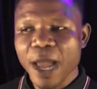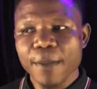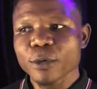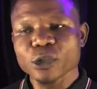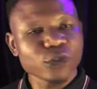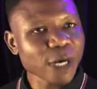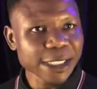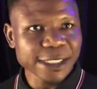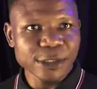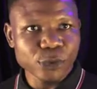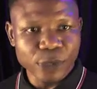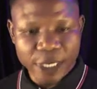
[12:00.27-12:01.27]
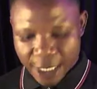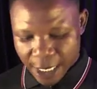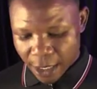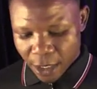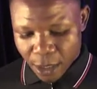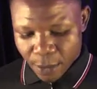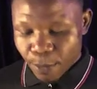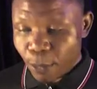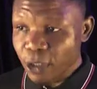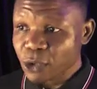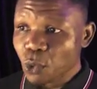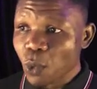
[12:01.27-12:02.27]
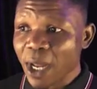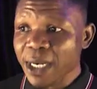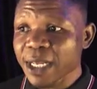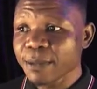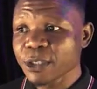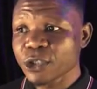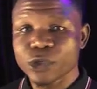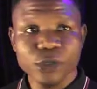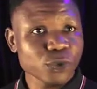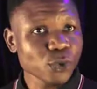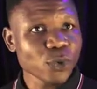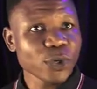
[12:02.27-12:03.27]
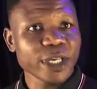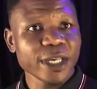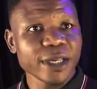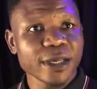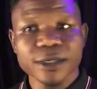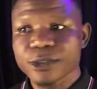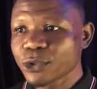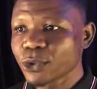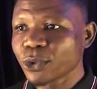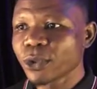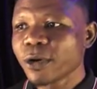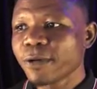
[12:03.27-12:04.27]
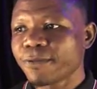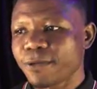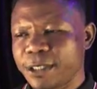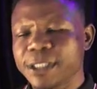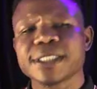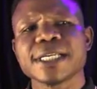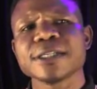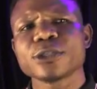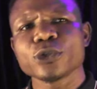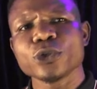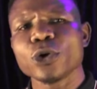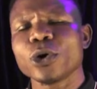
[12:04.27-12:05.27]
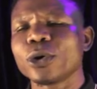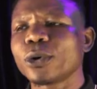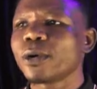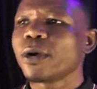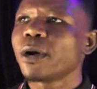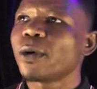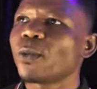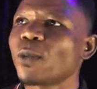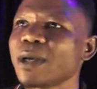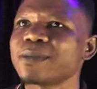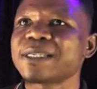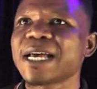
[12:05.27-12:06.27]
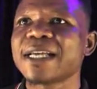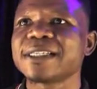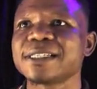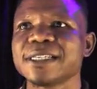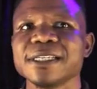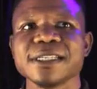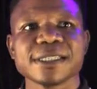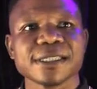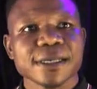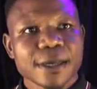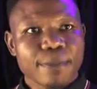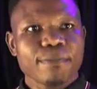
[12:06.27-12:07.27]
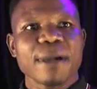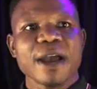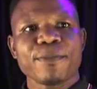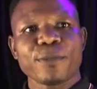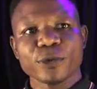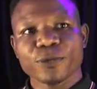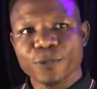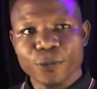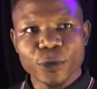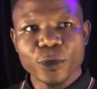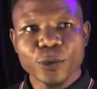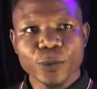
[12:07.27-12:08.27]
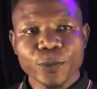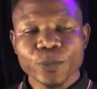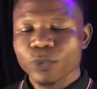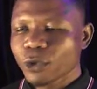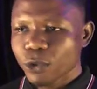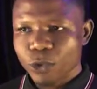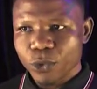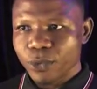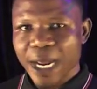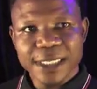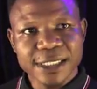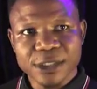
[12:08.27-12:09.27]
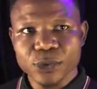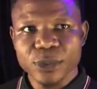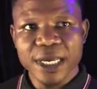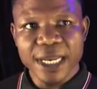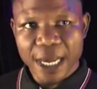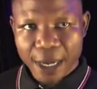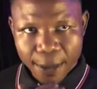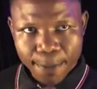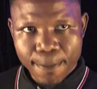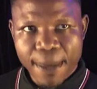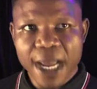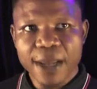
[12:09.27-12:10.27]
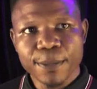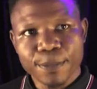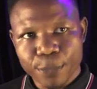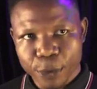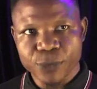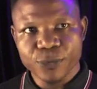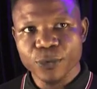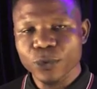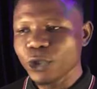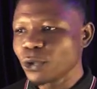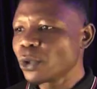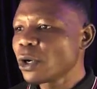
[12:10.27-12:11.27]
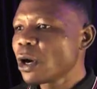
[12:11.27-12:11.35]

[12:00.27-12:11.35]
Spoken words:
I must write it together, but one name is just okay. So for instance, your website is My Portfolio. You write it together, My Portfolio.